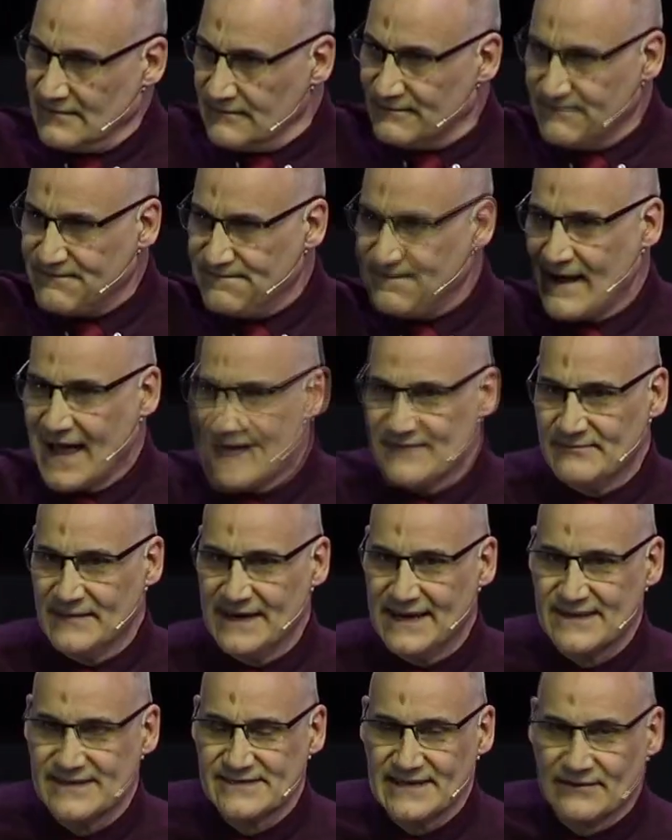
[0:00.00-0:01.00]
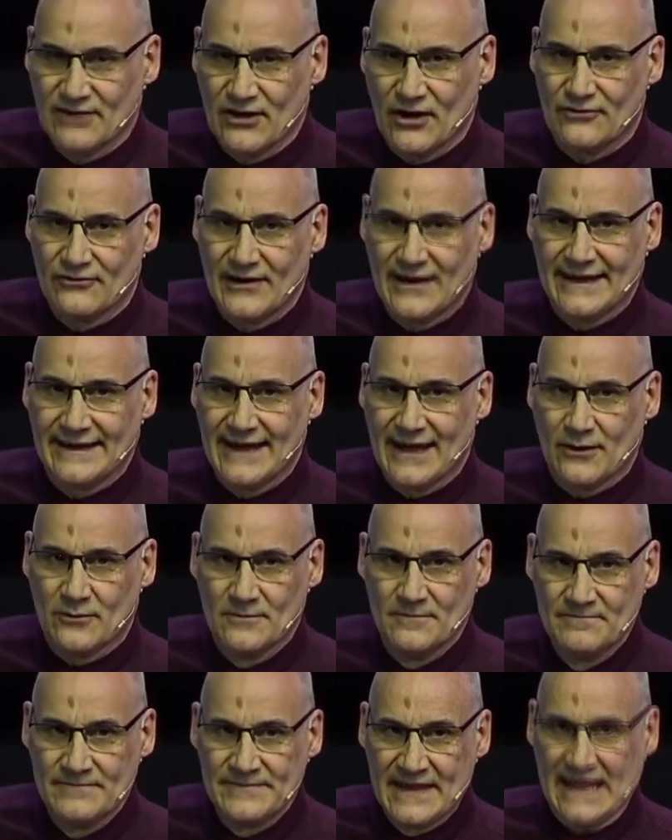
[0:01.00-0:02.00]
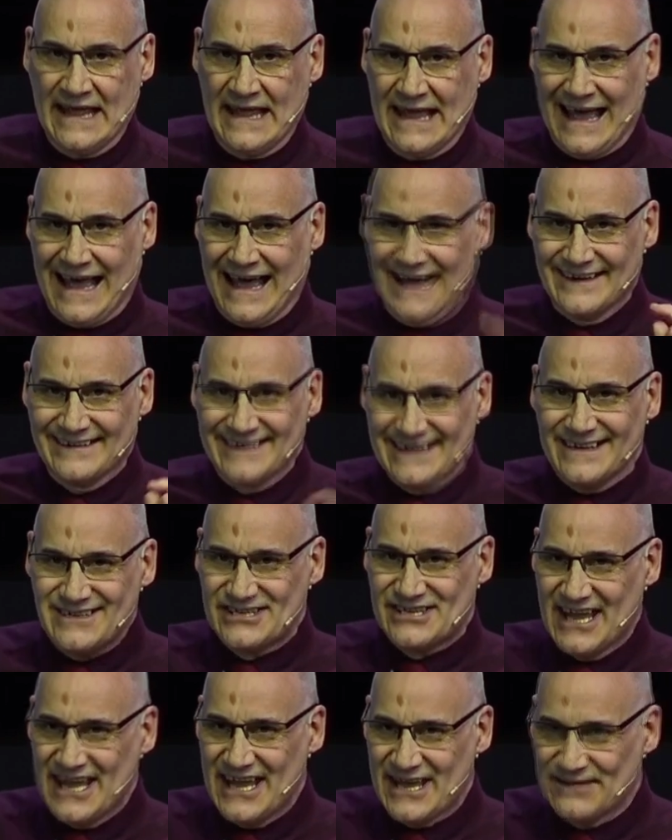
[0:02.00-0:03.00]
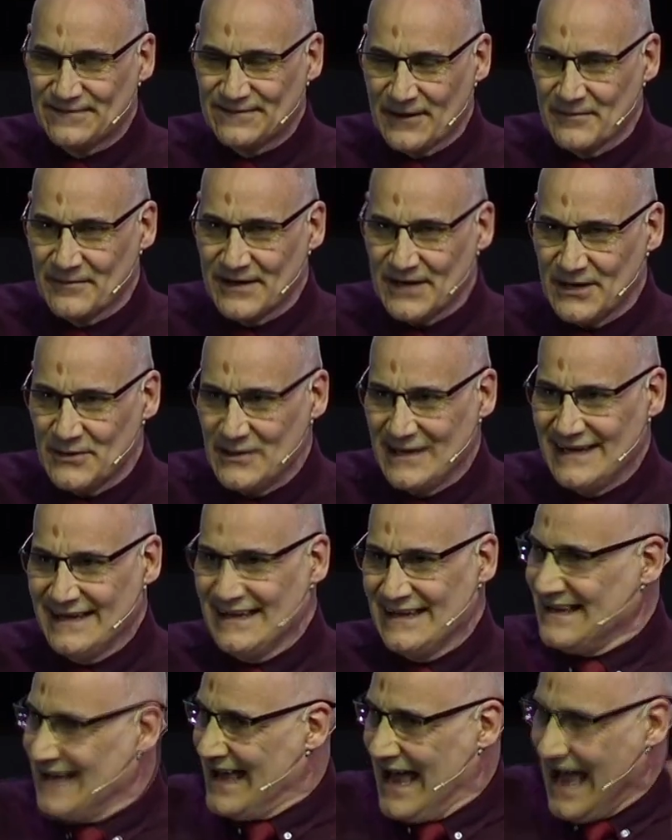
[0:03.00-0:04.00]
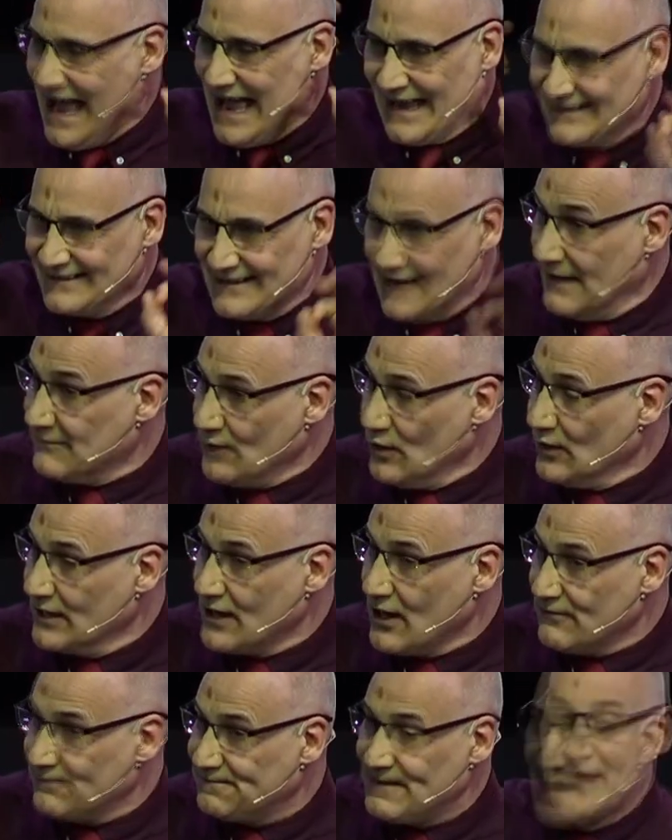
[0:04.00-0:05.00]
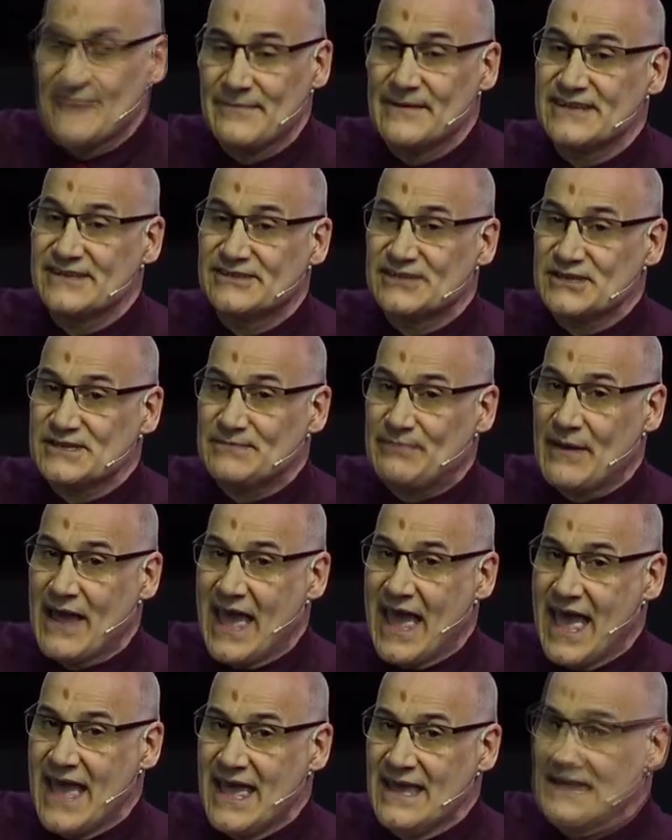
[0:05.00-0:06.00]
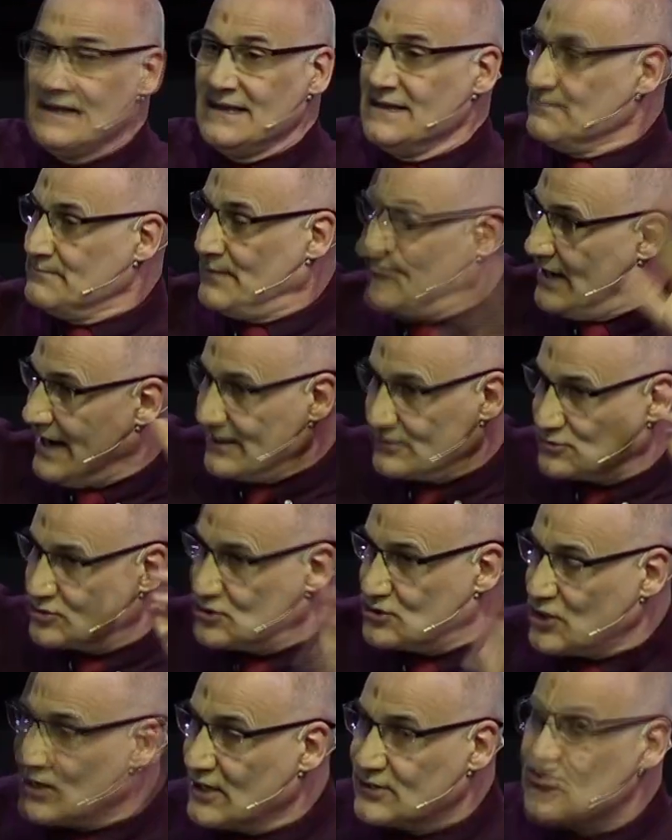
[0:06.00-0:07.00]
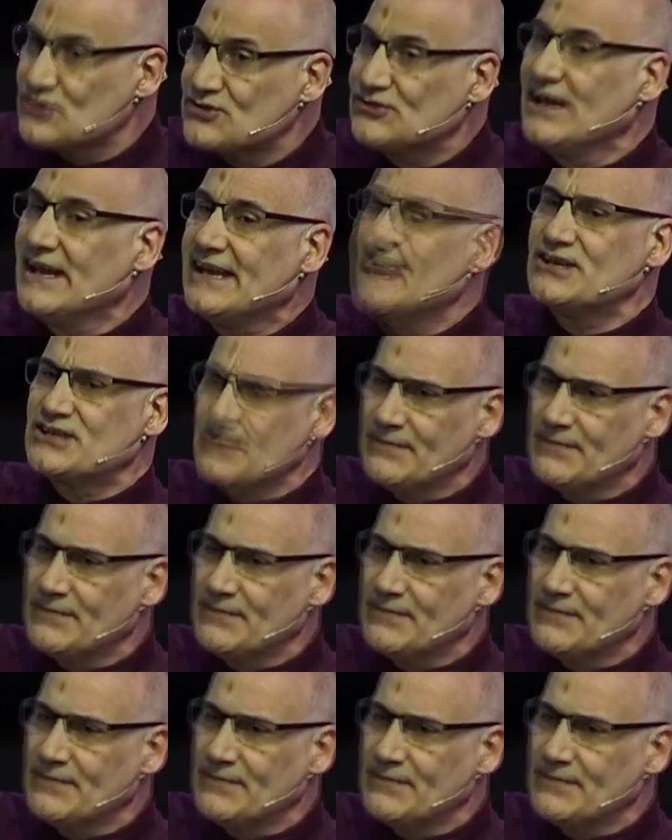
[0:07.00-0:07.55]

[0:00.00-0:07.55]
five minutes I've got right now. I need to hear from you. And I've only got five minutes to spare, but I, so I just need you to be